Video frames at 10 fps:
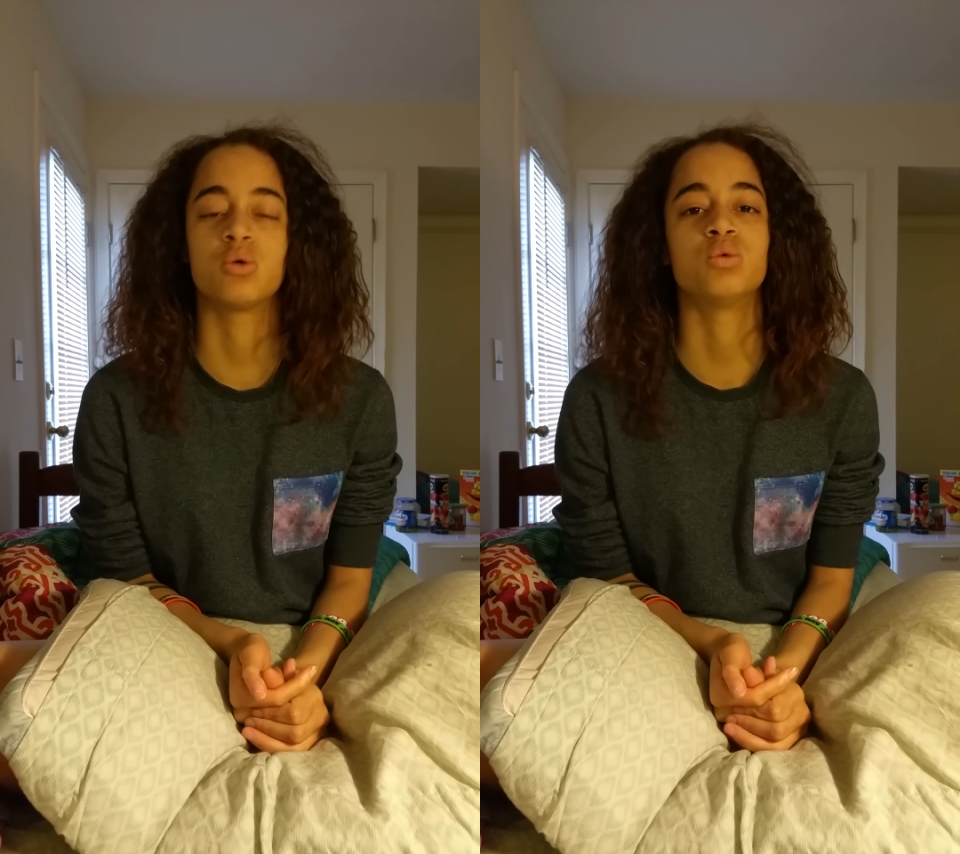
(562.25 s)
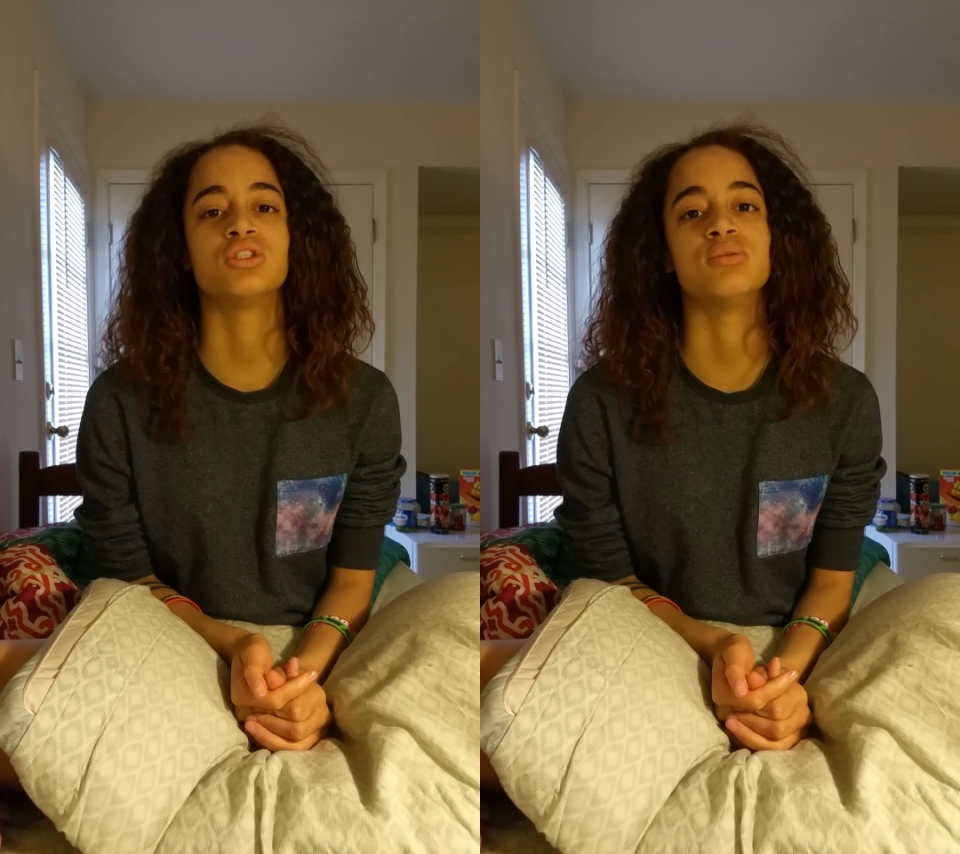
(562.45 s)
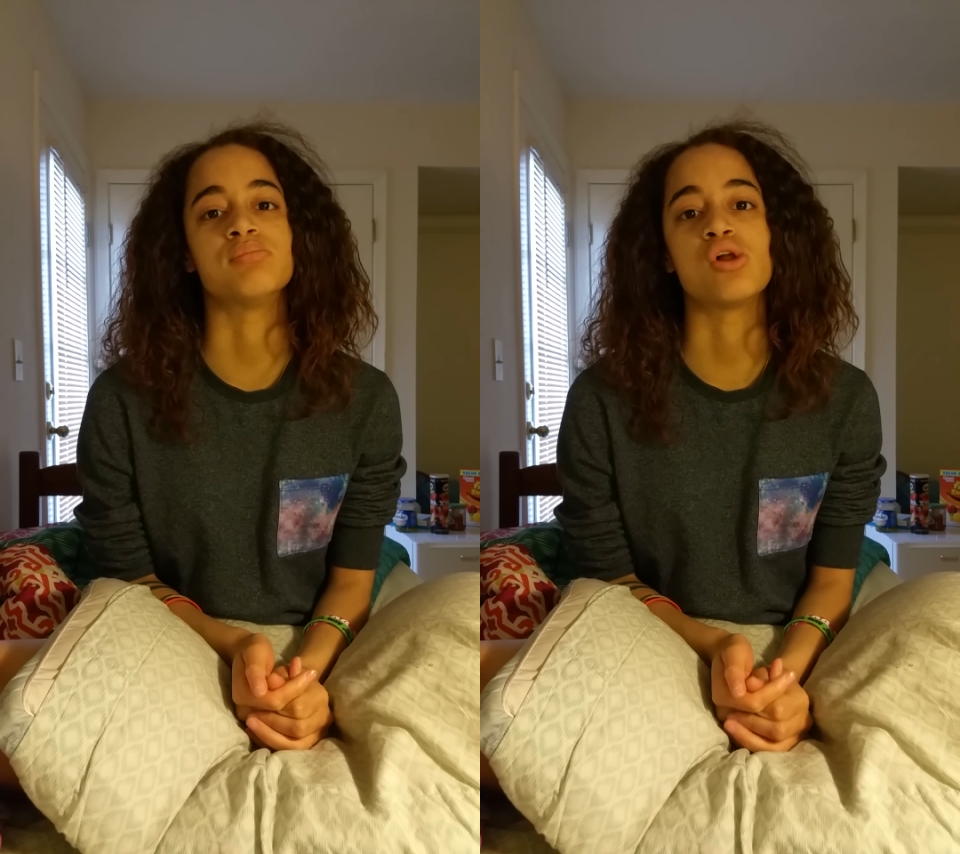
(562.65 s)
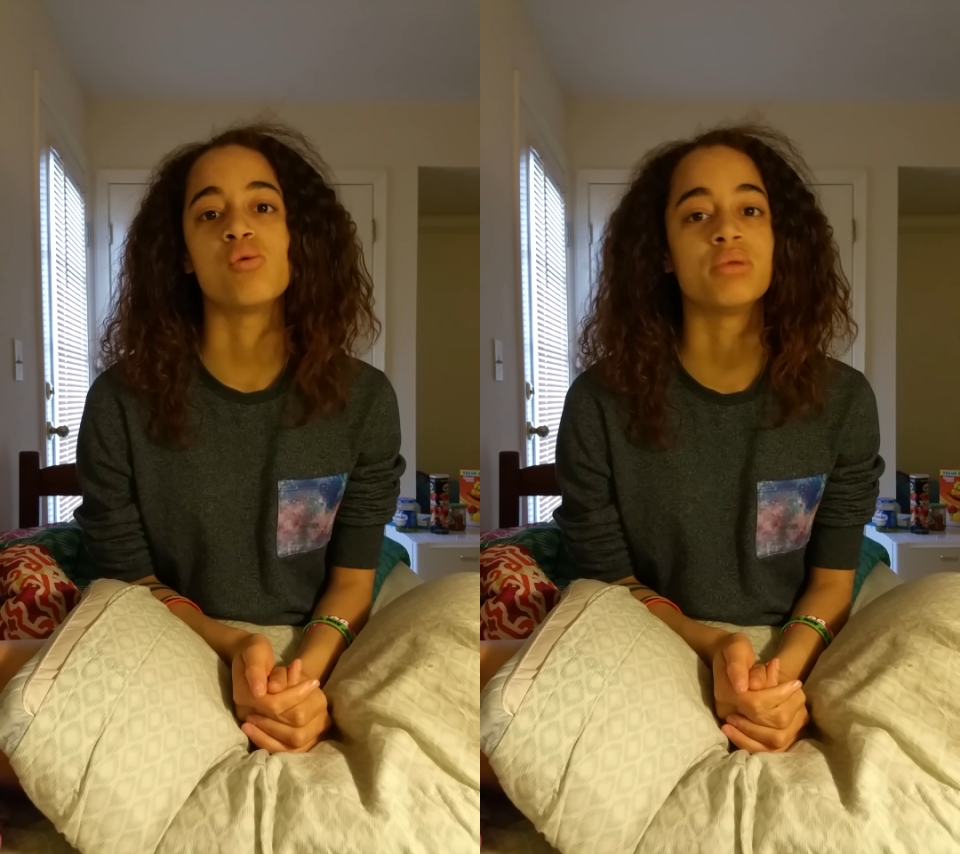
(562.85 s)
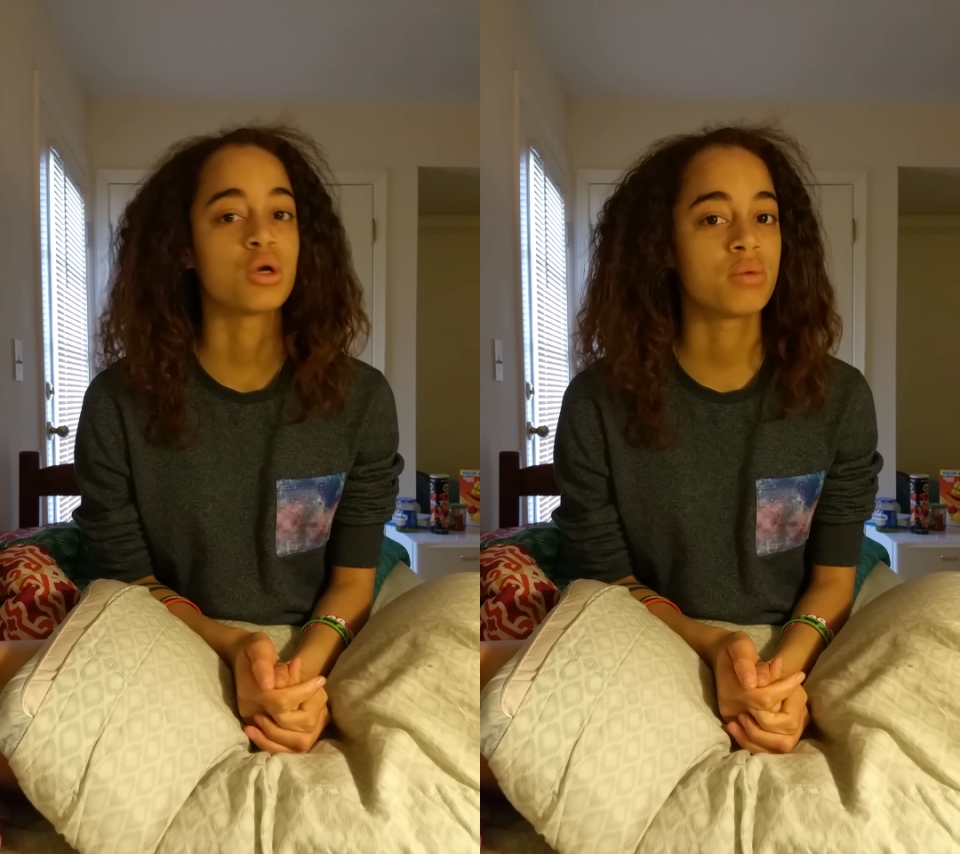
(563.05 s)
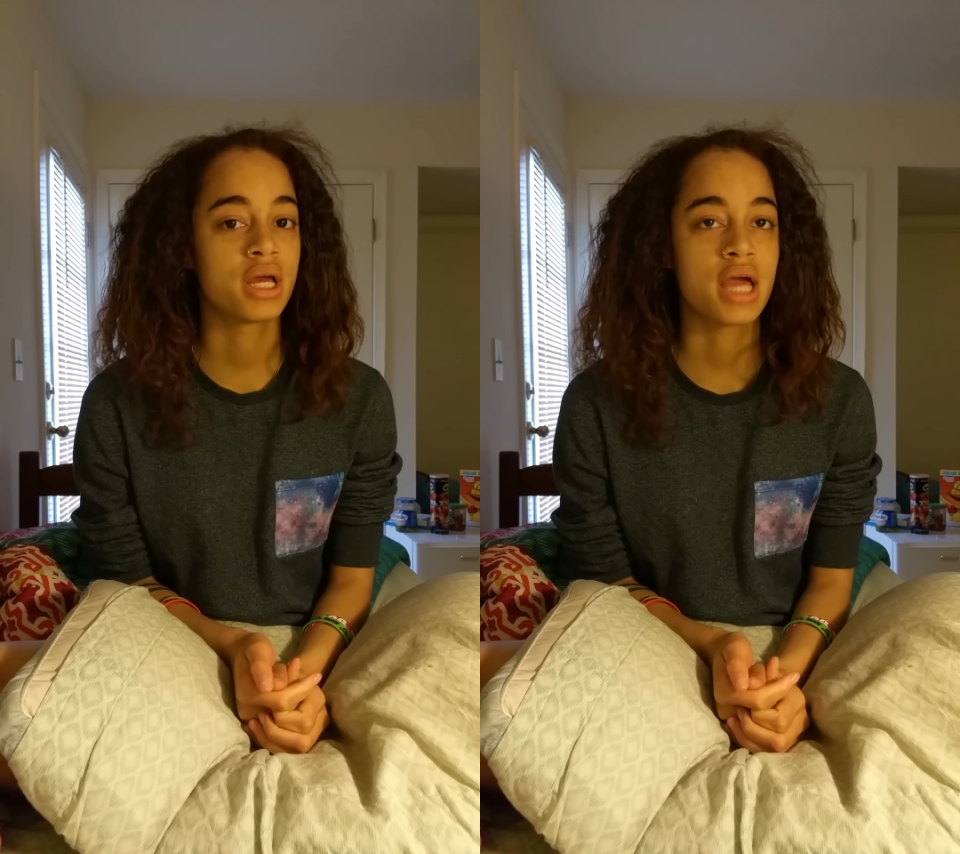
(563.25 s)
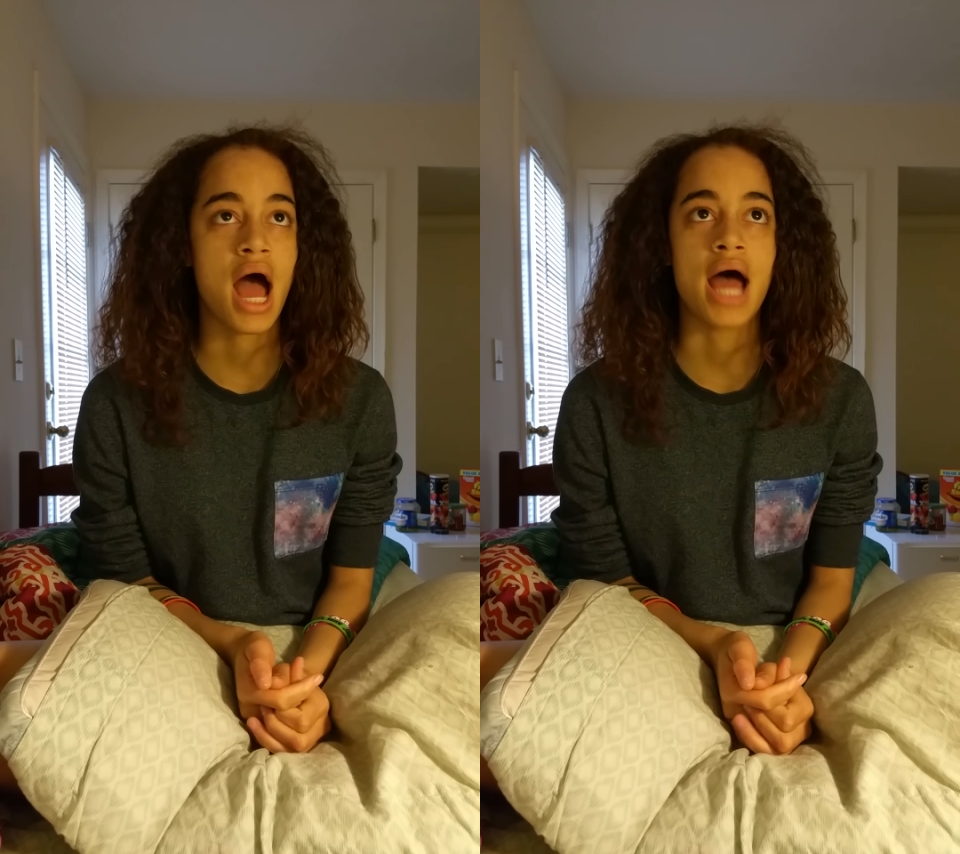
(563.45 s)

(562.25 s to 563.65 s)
going to blow me away.